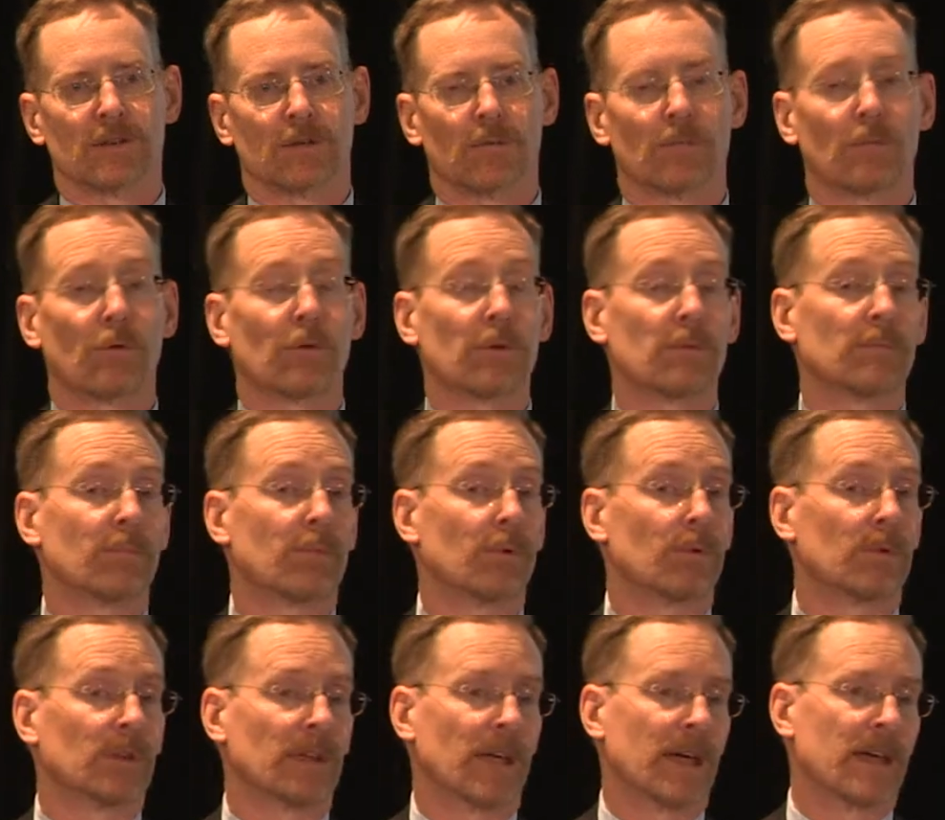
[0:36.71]
or more
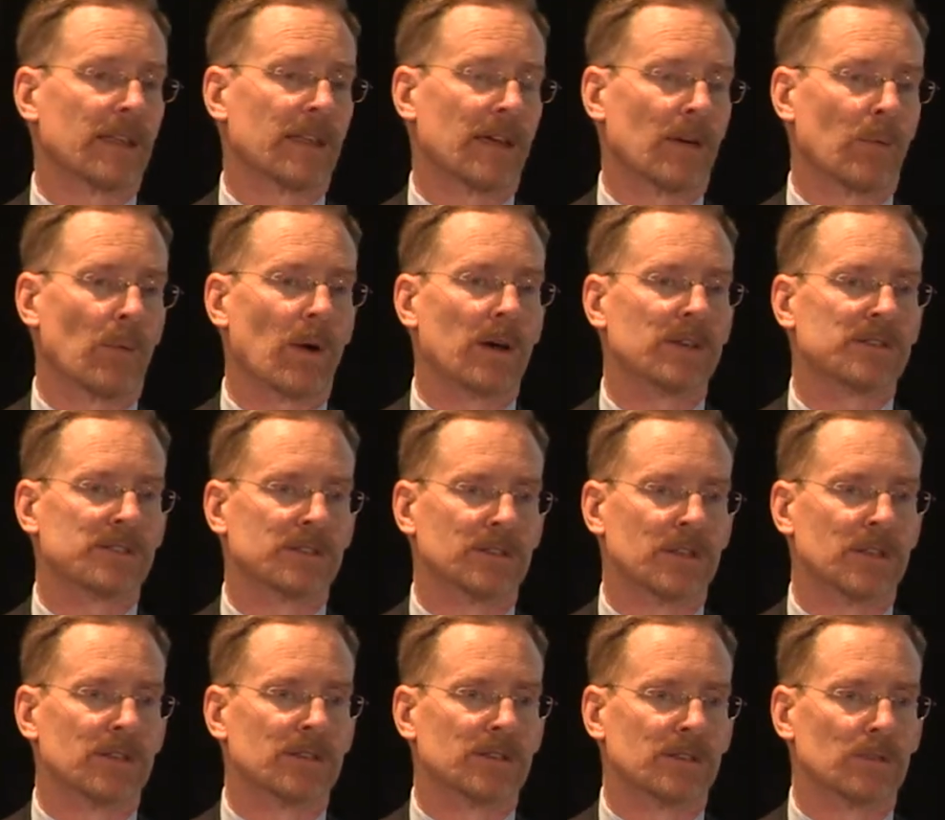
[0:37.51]
importantly, how they waste
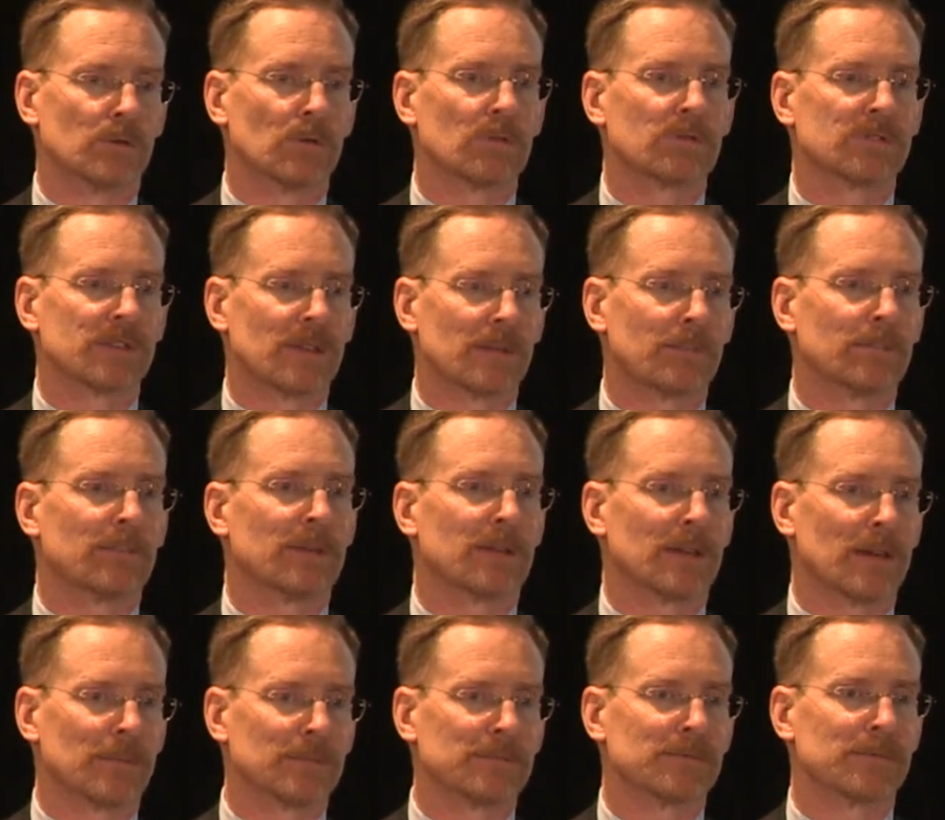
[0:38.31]
energy, it all of a sudden
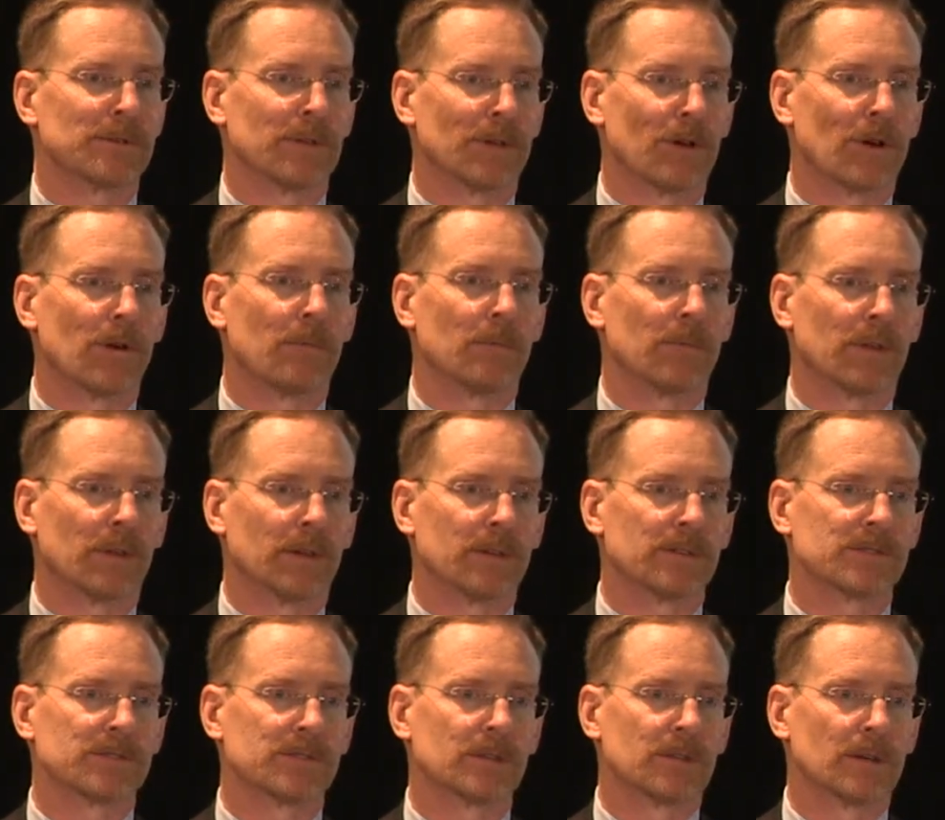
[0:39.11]
becomes pretty
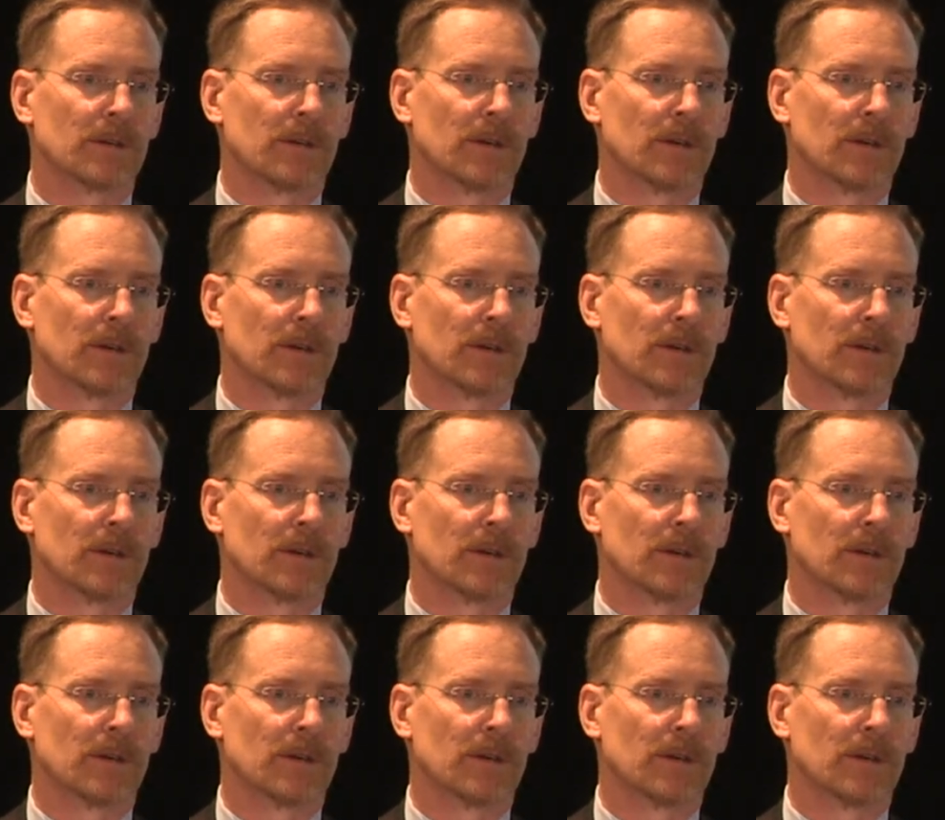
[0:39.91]
complex.